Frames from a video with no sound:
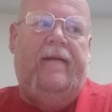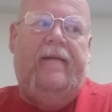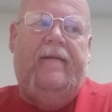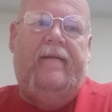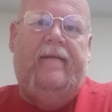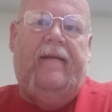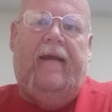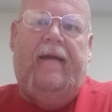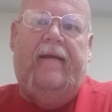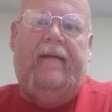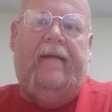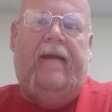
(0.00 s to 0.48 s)

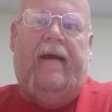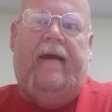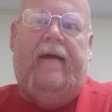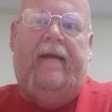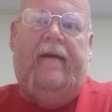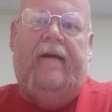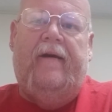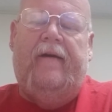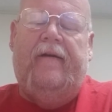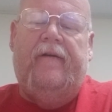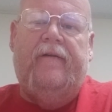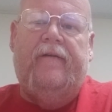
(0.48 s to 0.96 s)
like
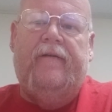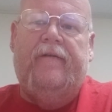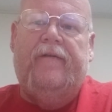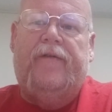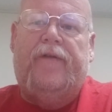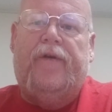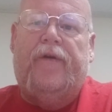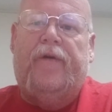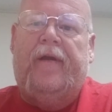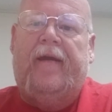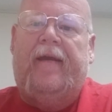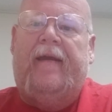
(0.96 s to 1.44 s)

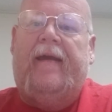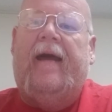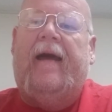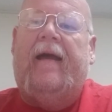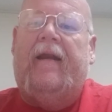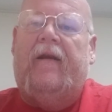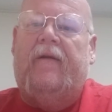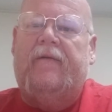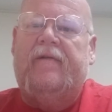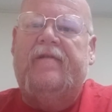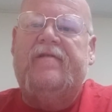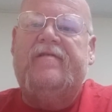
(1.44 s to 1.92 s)
930
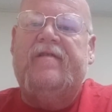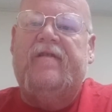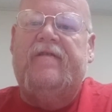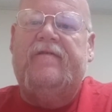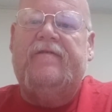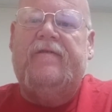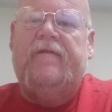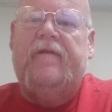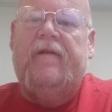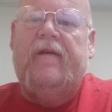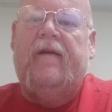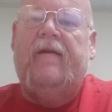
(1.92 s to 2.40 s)
calories
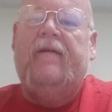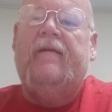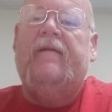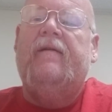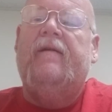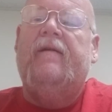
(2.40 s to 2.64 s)
yesterday.